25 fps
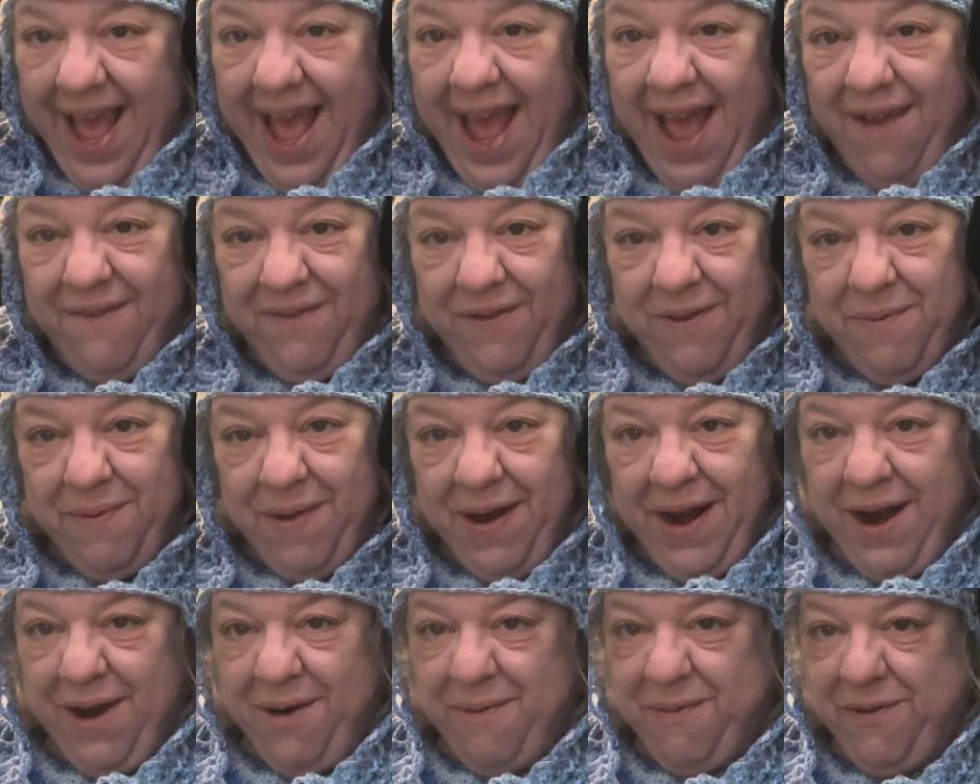If you've
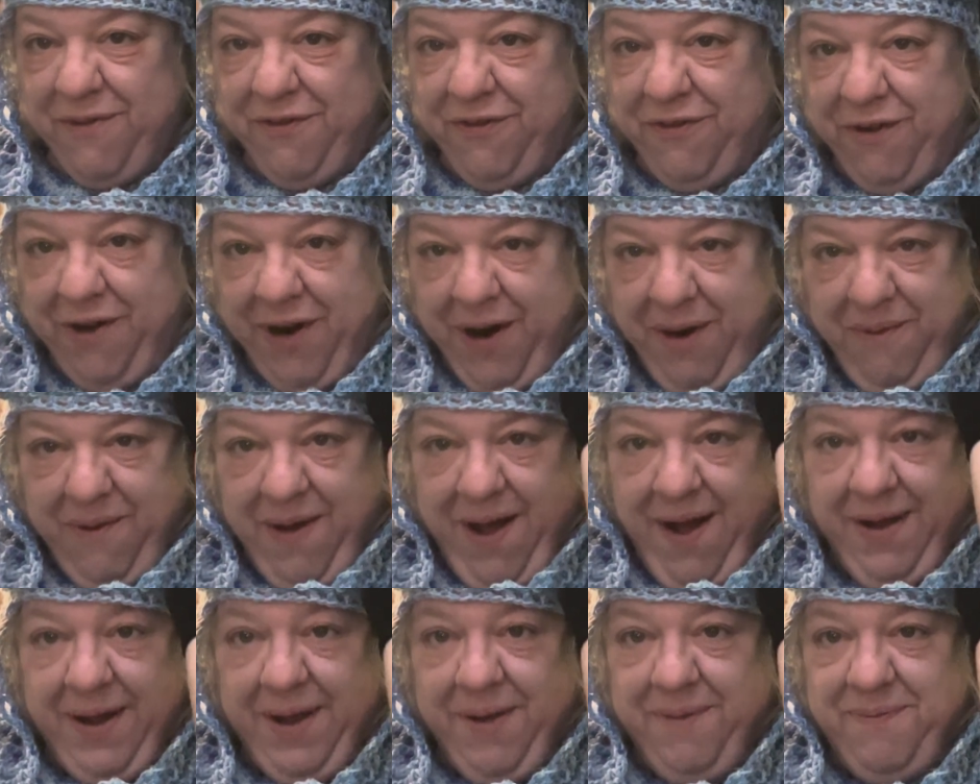been here before,
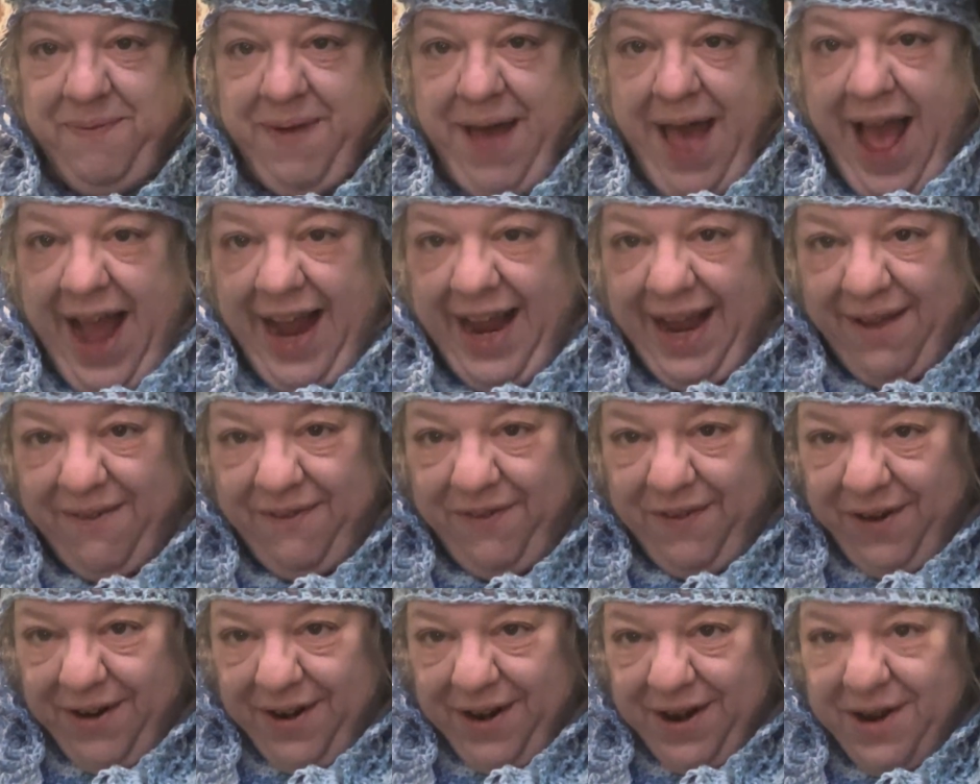welcome back. If
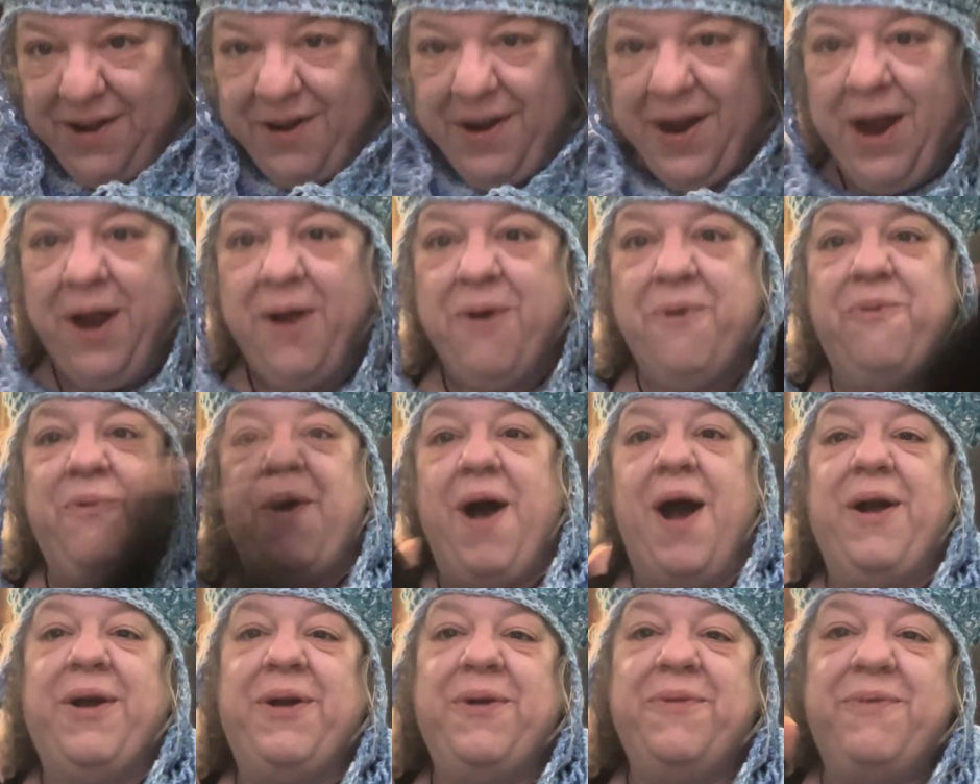you're new here,
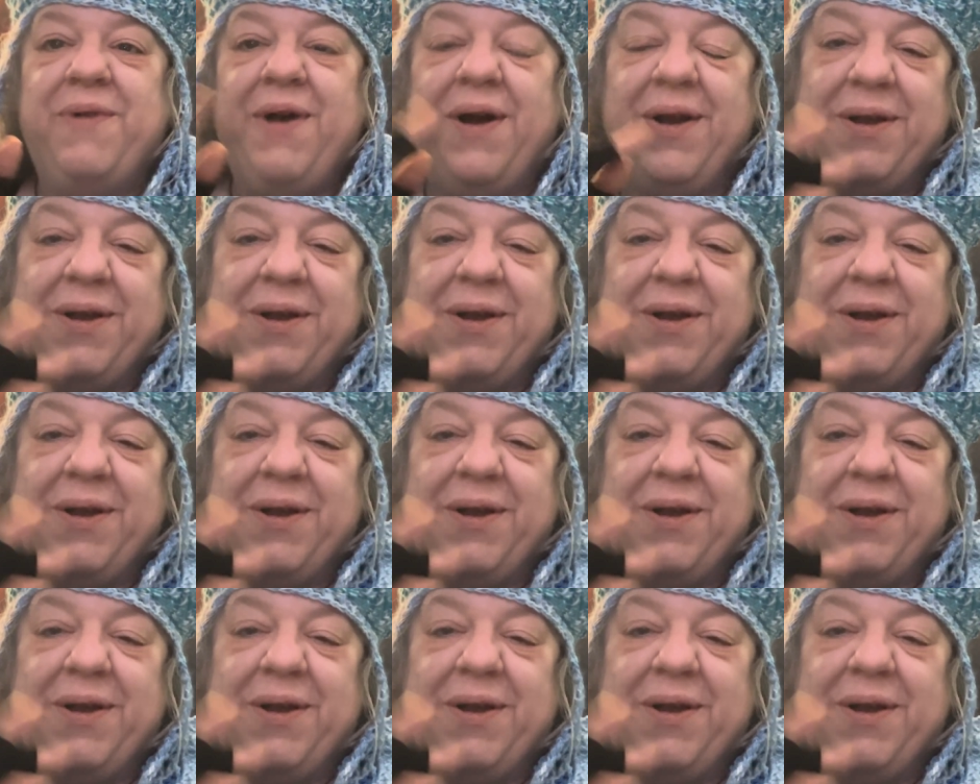welcome.